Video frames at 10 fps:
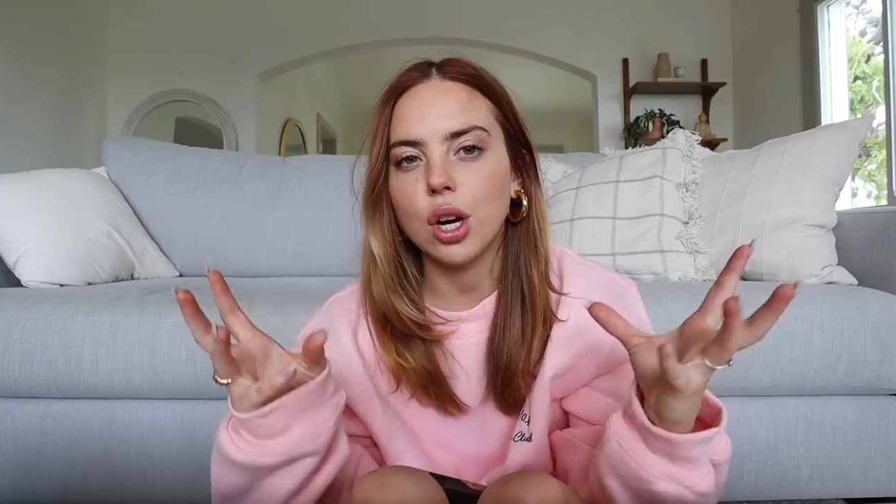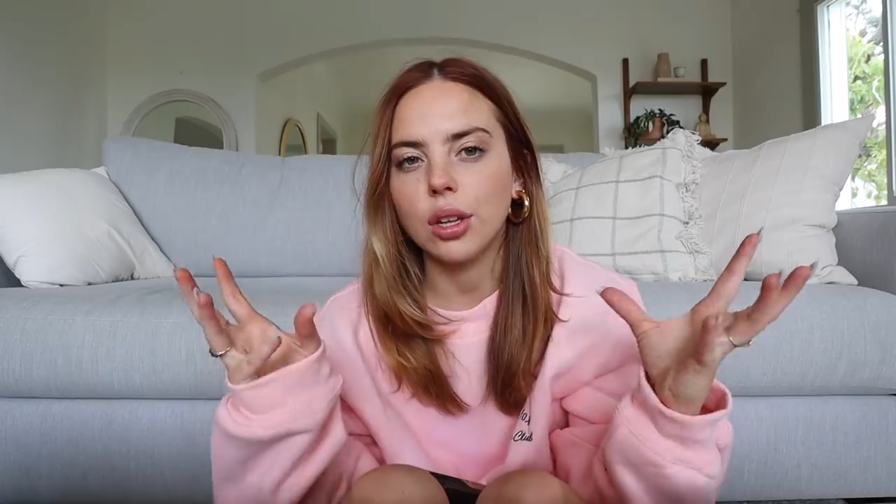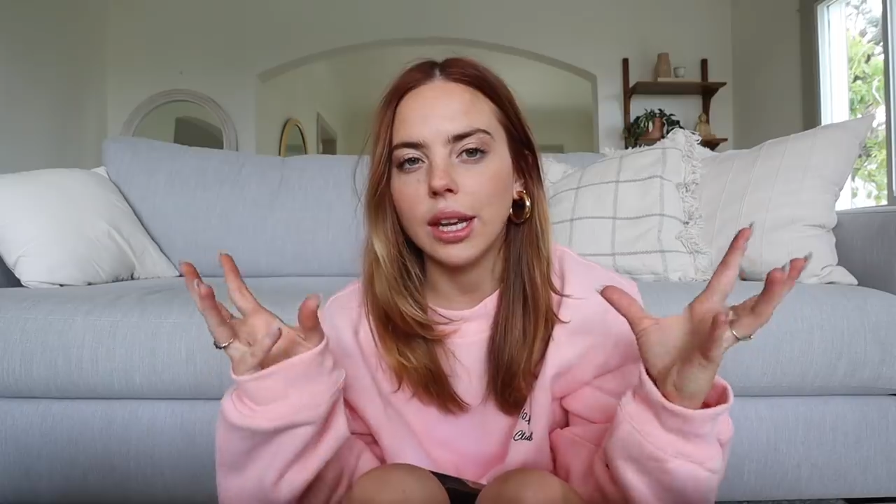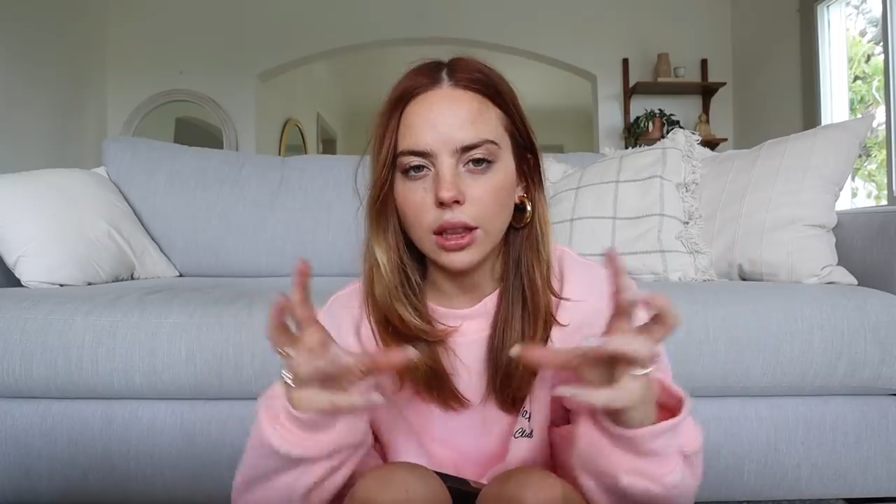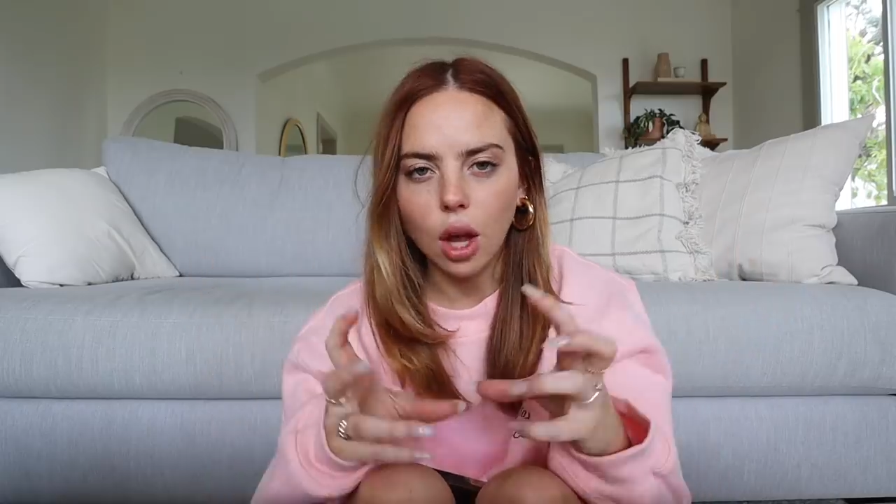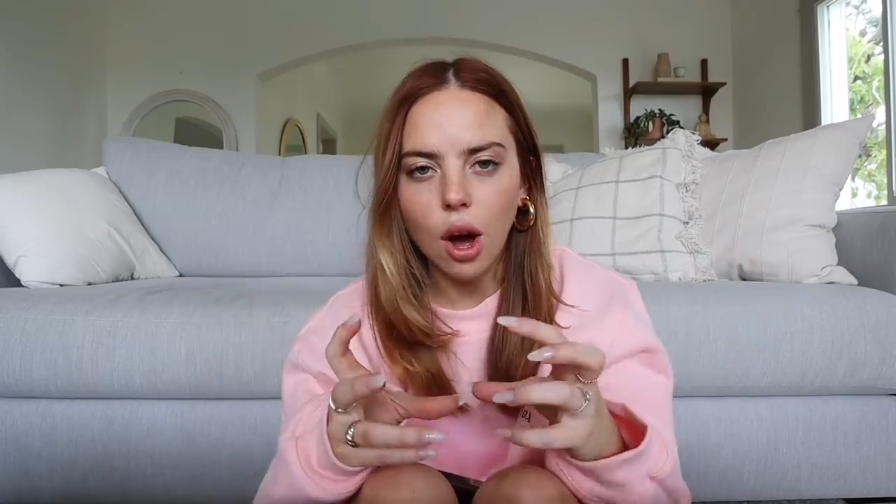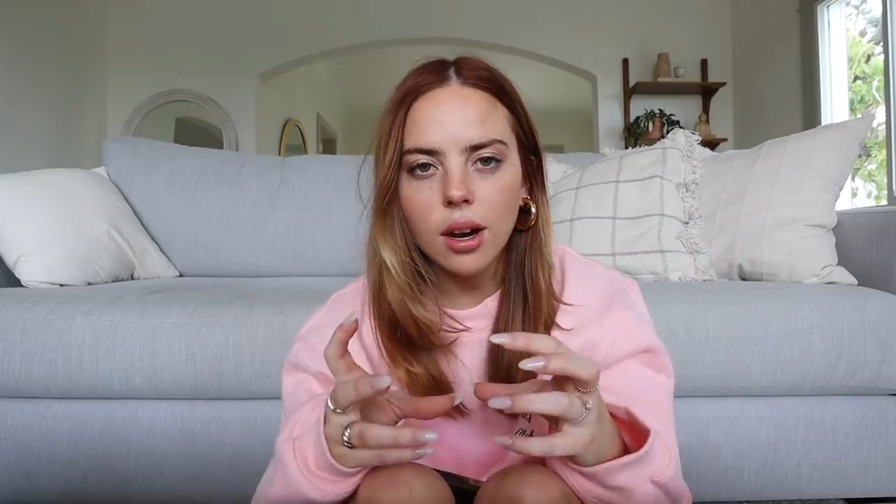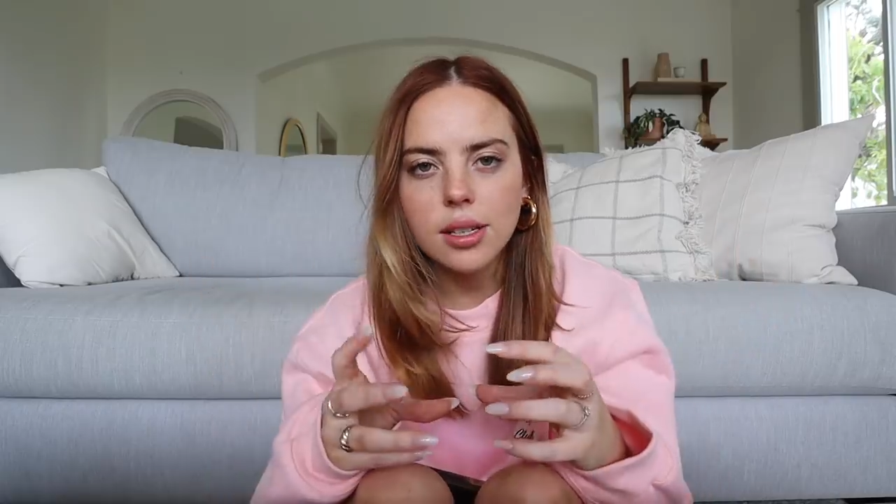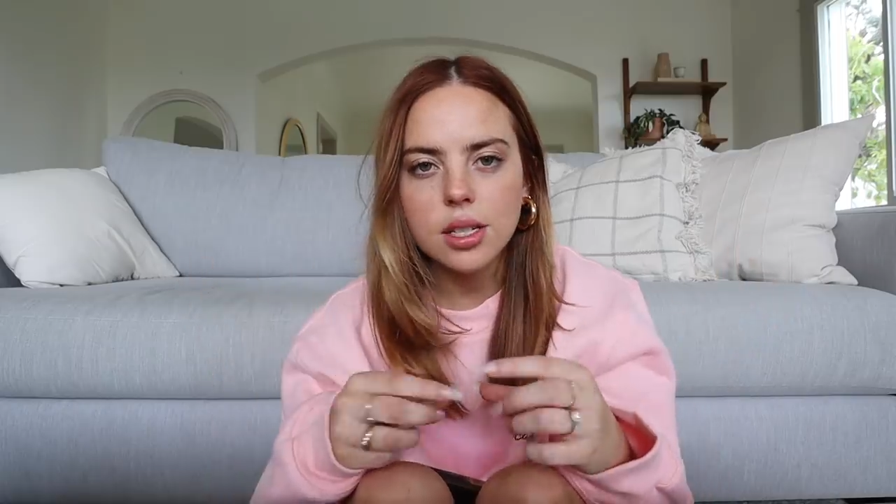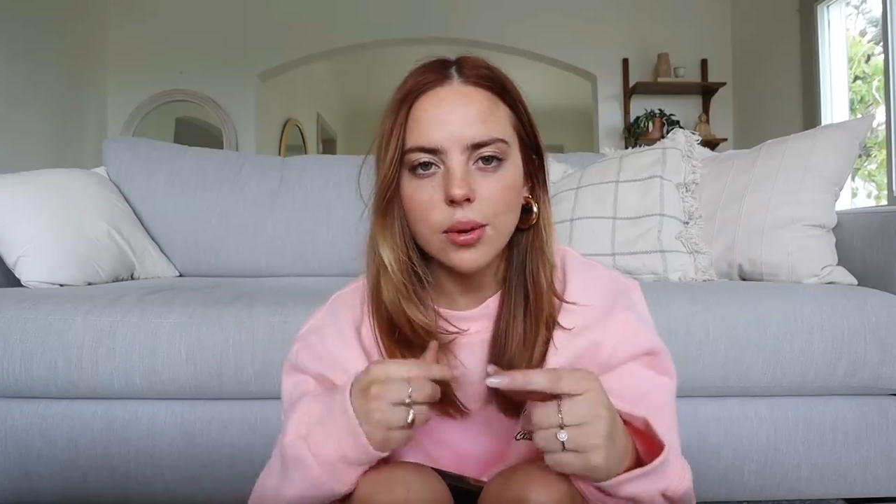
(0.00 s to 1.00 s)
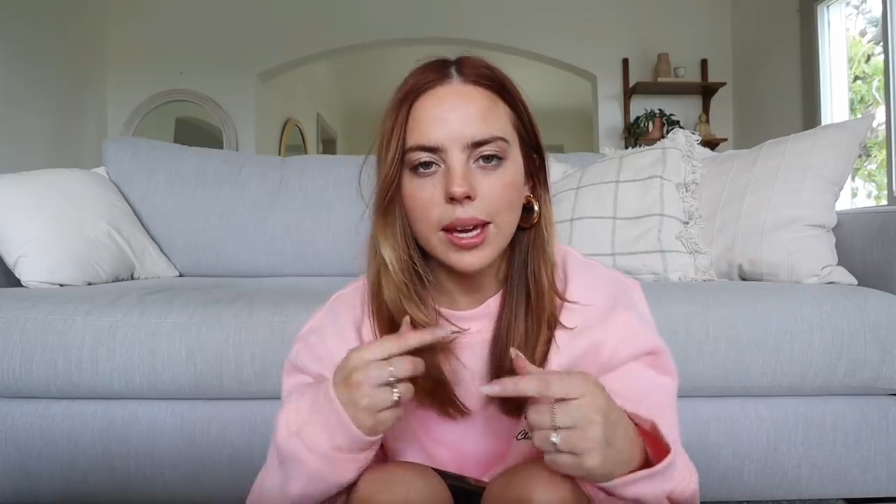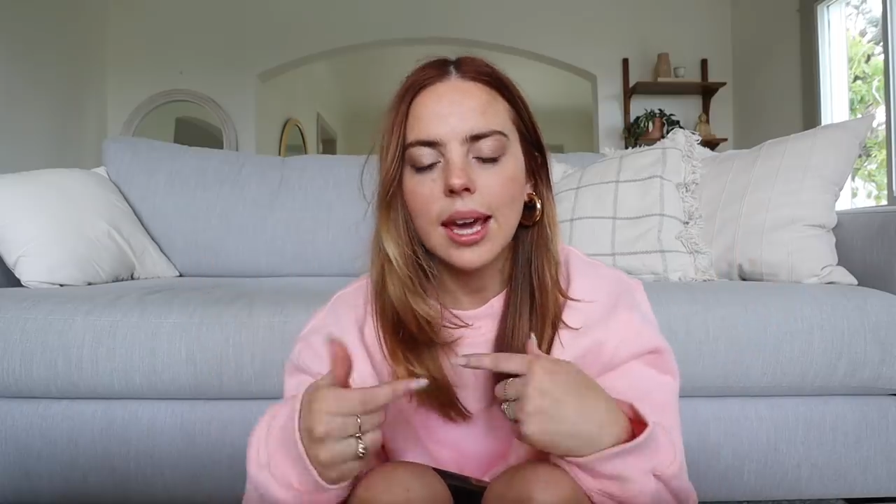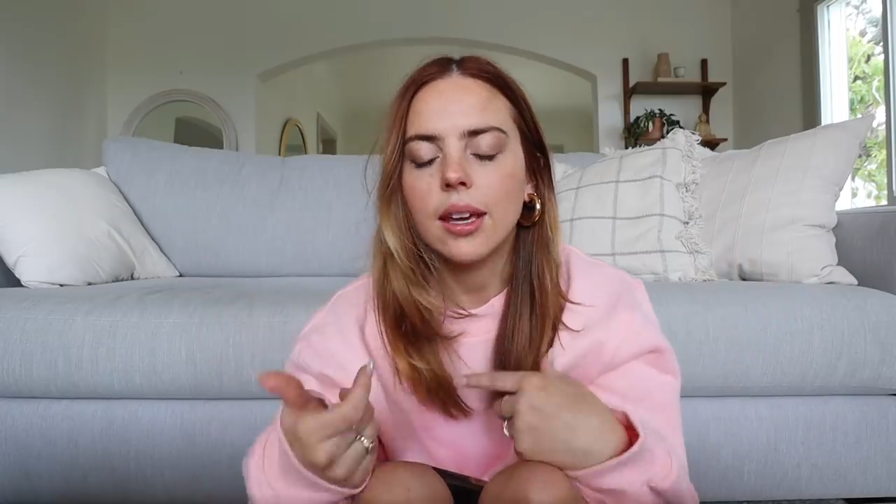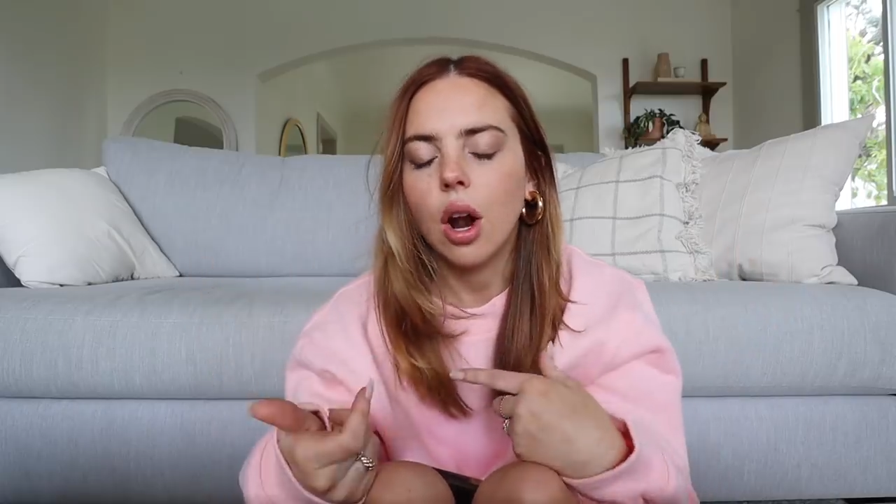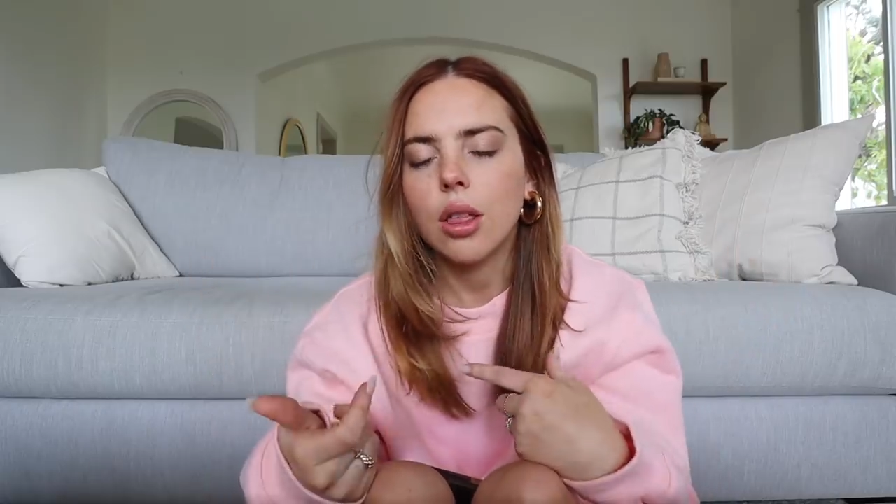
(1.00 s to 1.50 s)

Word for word: are like locked so i can't get